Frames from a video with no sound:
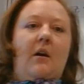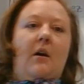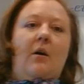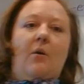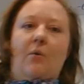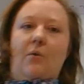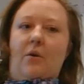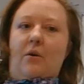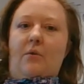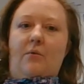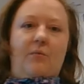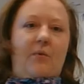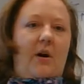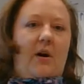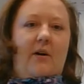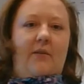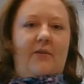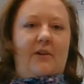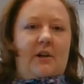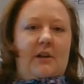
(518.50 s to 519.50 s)
or
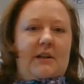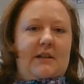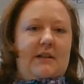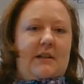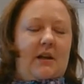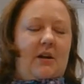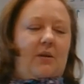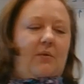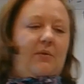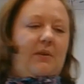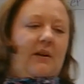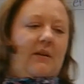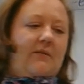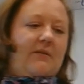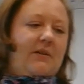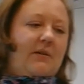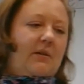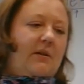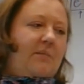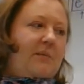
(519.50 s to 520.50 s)
wherever it is that you live.
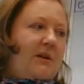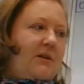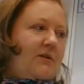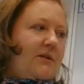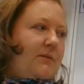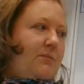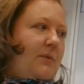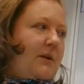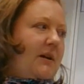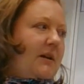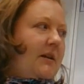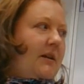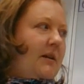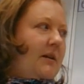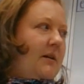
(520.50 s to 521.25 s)
So it could be used with